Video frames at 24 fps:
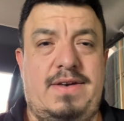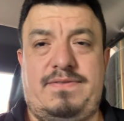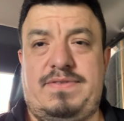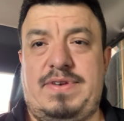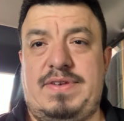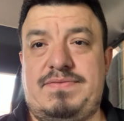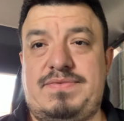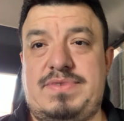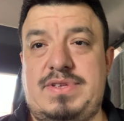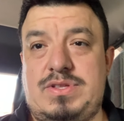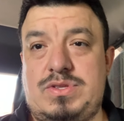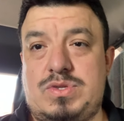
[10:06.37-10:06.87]

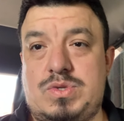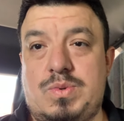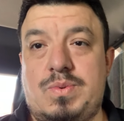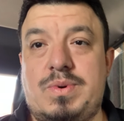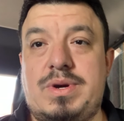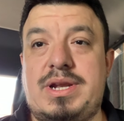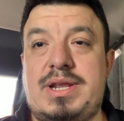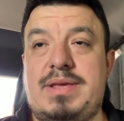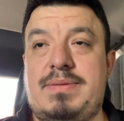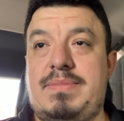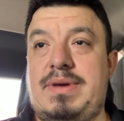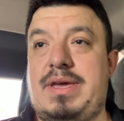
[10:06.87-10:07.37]

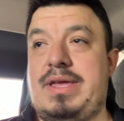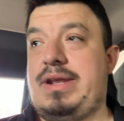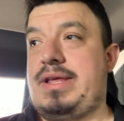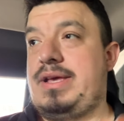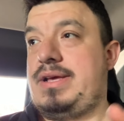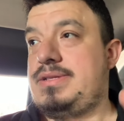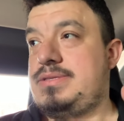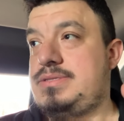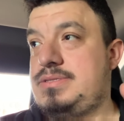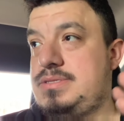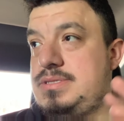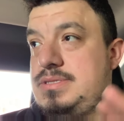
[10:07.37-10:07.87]
15-20
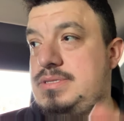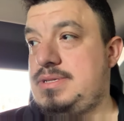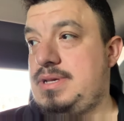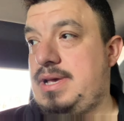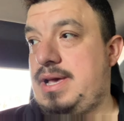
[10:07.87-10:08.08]
minutes